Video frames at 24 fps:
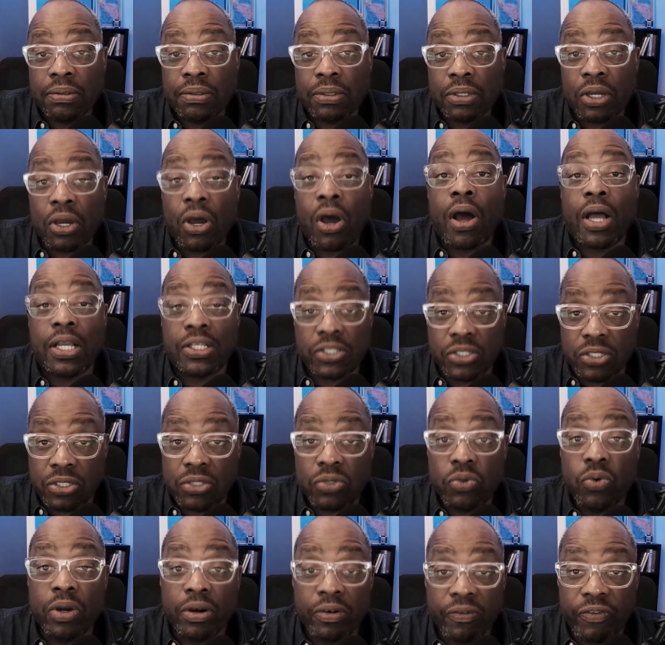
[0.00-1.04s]
costs
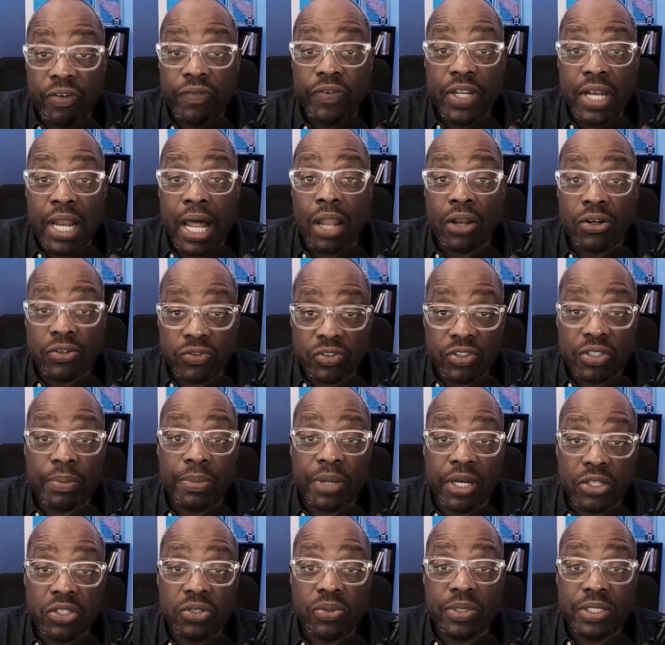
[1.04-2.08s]
$250 for
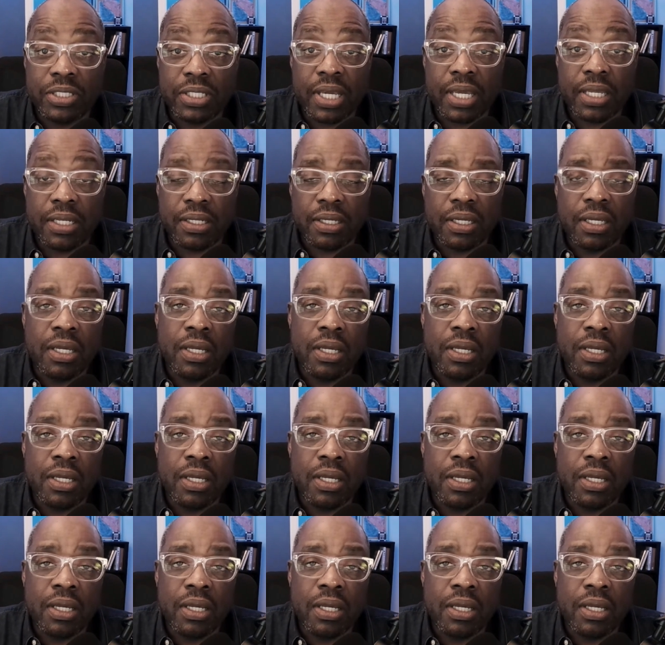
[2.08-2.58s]
somebody to attend.